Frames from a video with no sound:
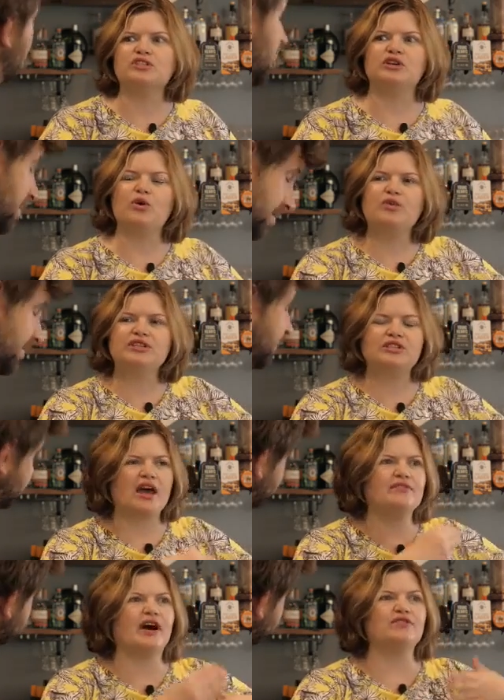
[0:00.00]
so all this
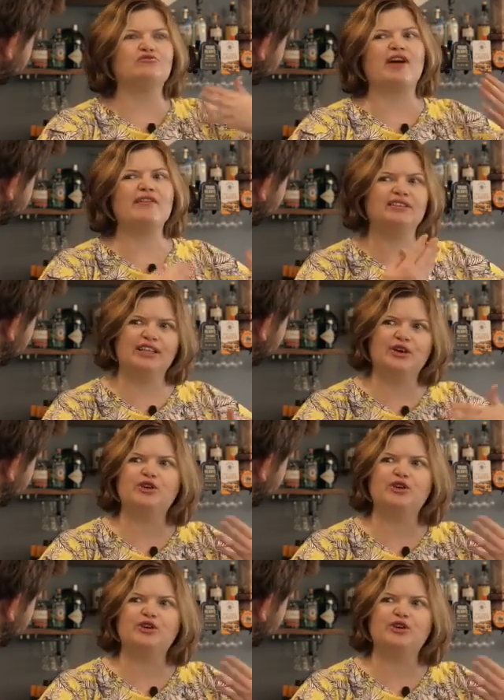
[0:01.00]
kind of unravelling her